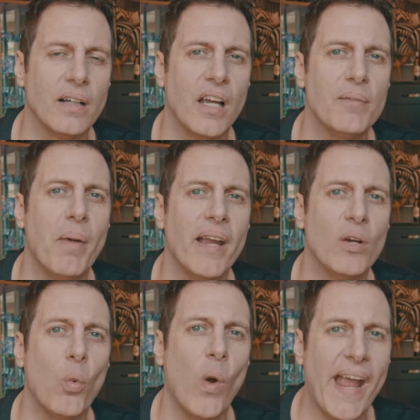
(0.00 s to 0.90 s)
I
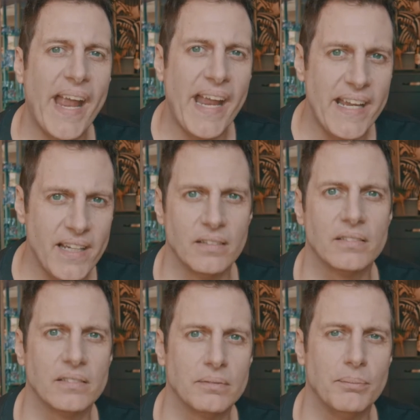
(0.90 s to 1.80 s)
might weigh
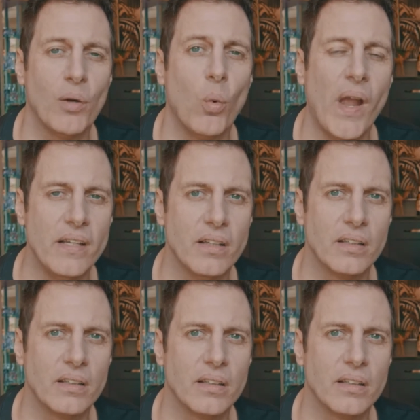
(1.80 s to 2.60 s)
my weight,